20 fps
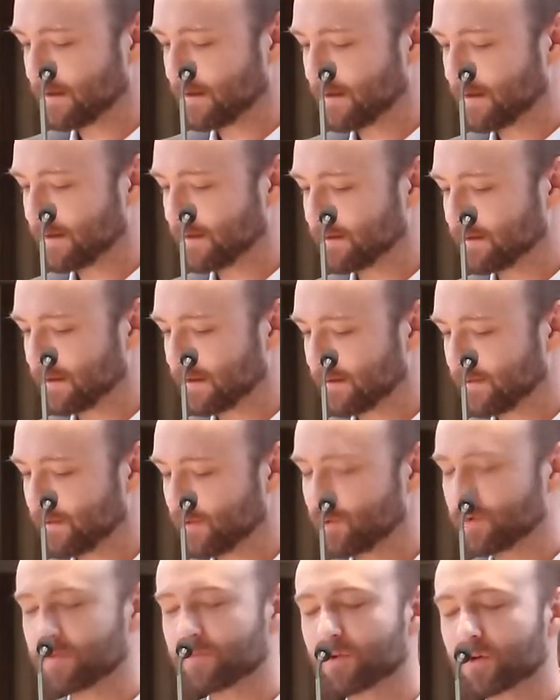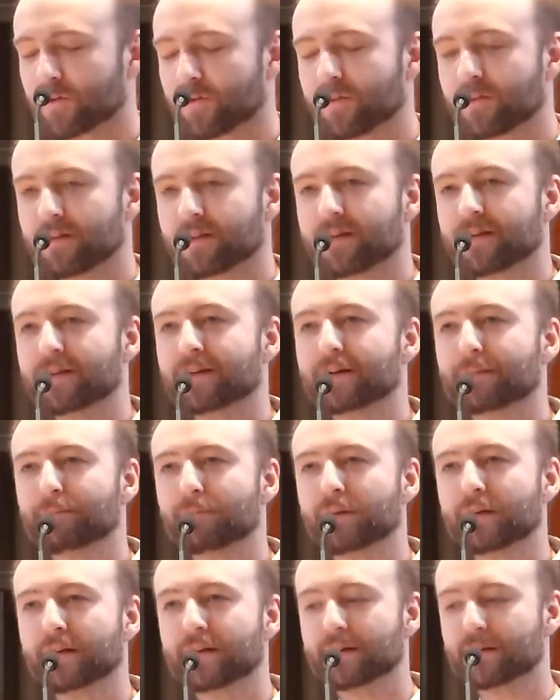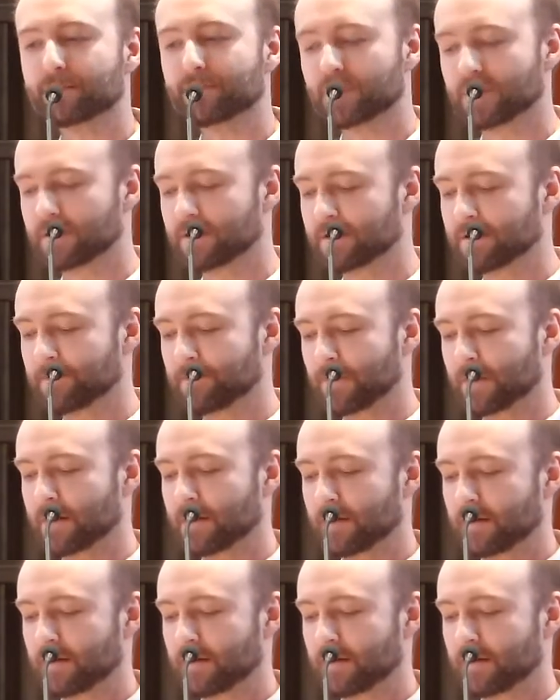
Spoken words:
and less universally applicable